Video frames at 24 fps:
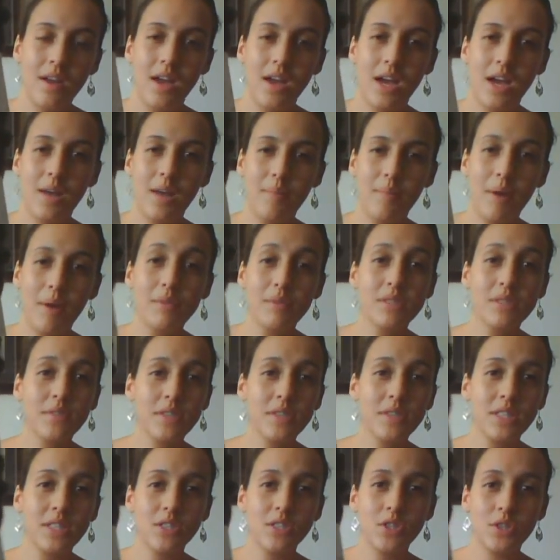I was
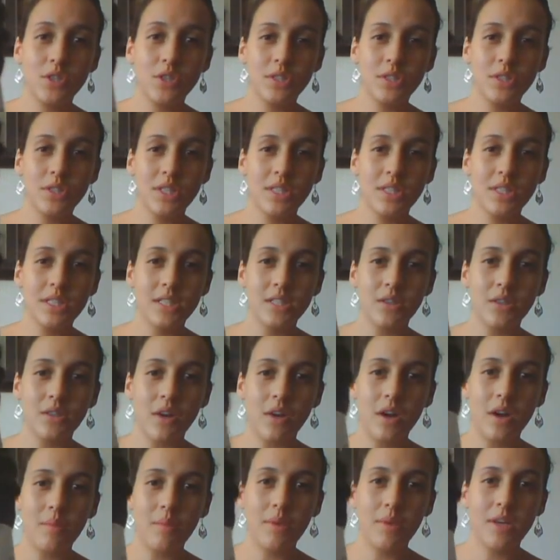first introduced to
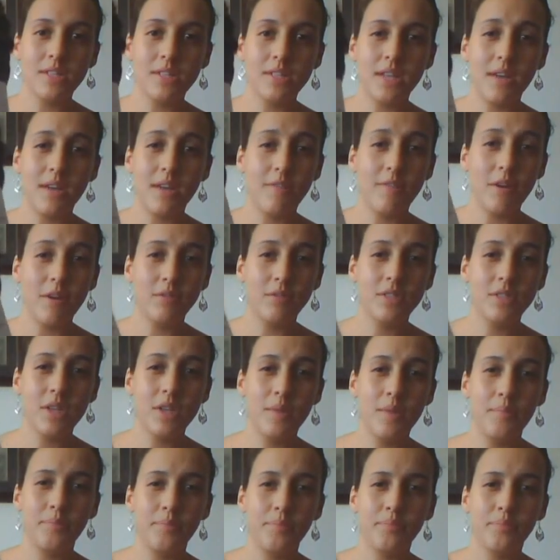Cestari because I found
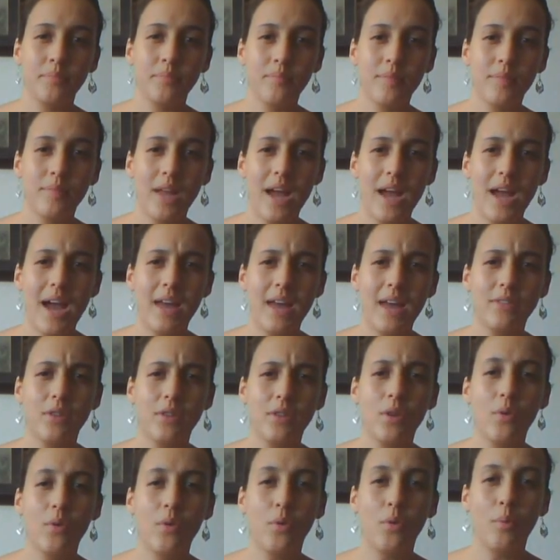some at the
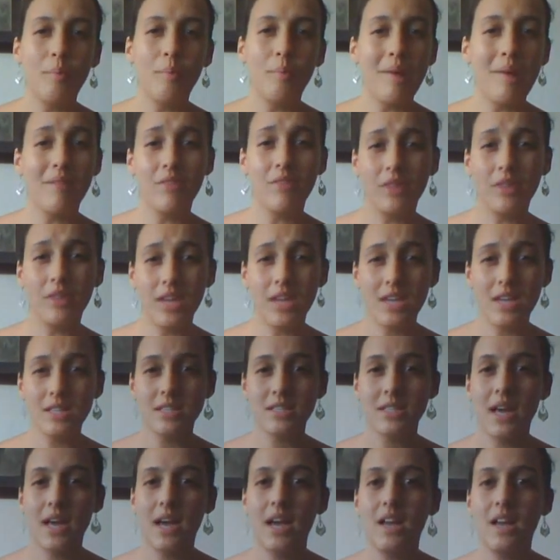local
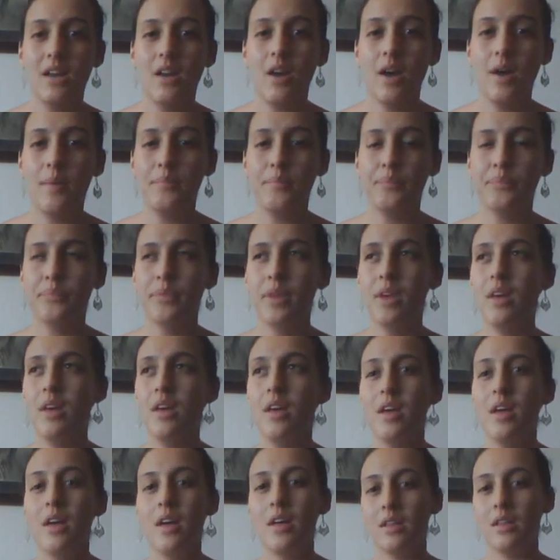Beverly's, and
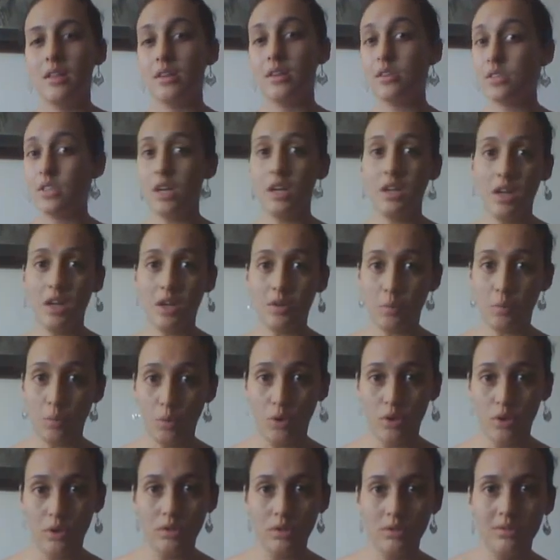there's not a lot of
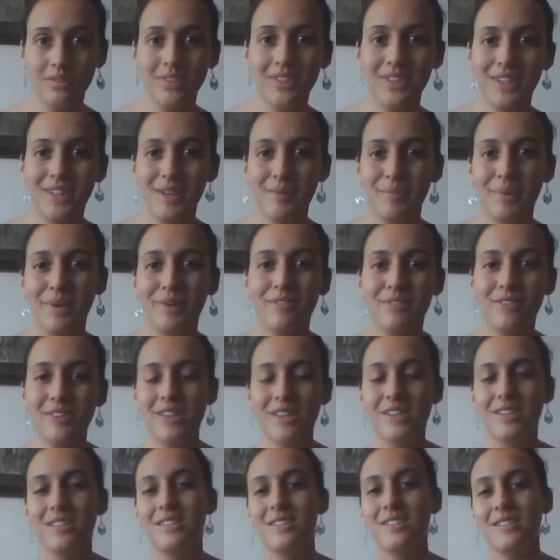wool at
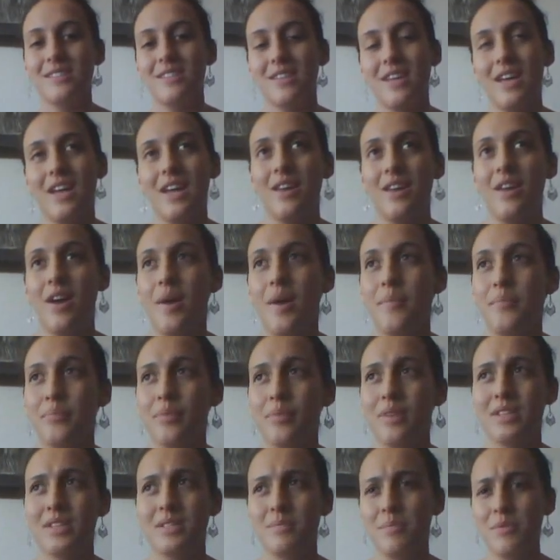Beverly's,
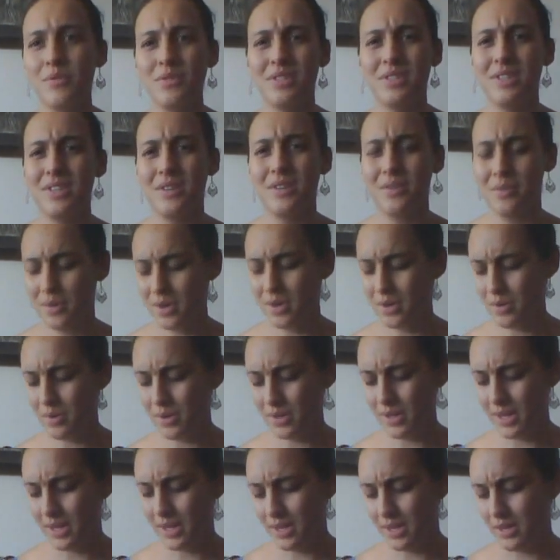and it's mostly,
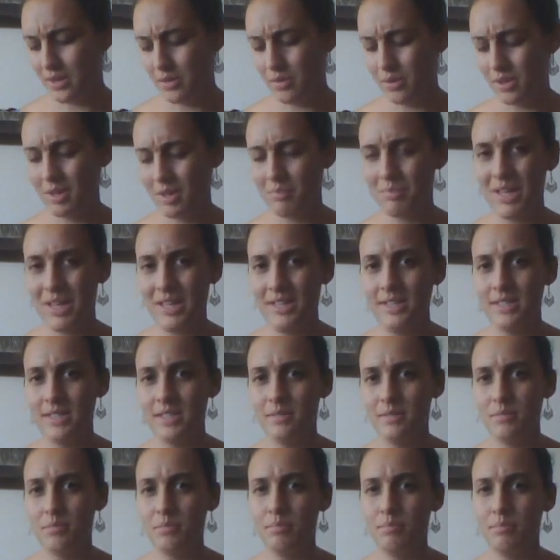acrylic and acrylic
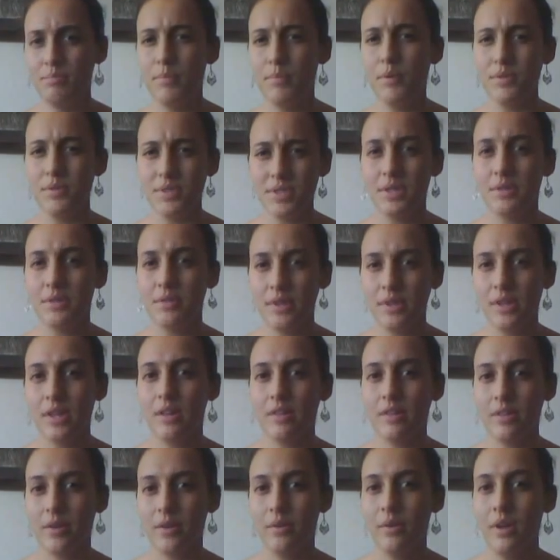blends, mostly
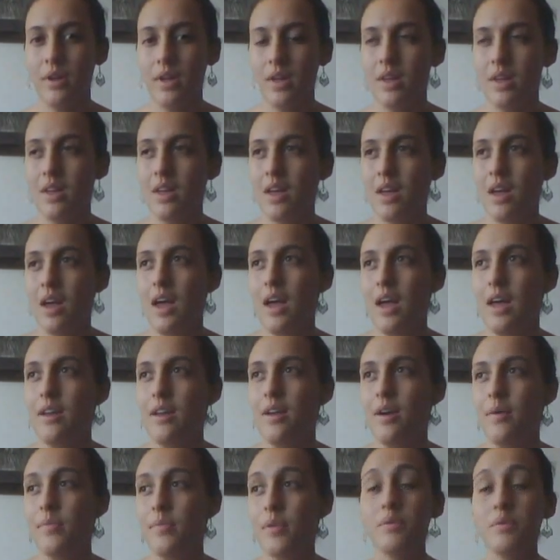acrylic though.
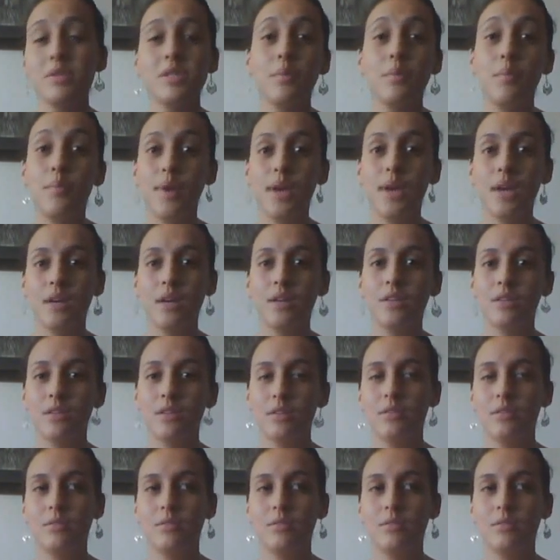And there was a big